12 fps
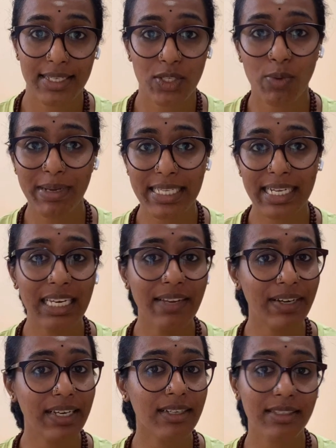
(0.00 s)
So basically
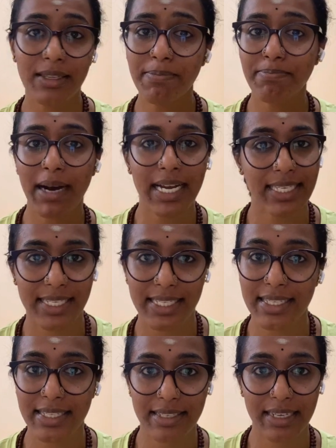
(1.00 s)
we learned the past
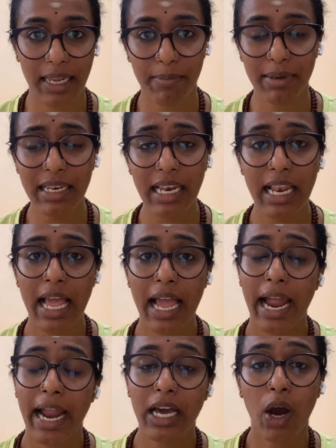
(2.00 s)
tense table
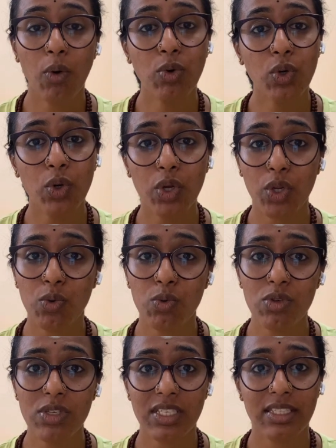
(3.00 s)
and how to
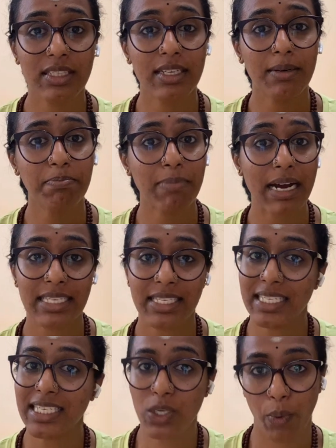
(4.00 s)
use the past
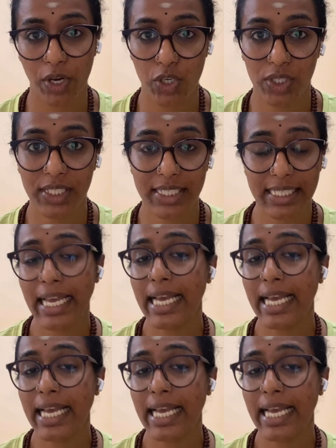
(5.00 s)
tense questions.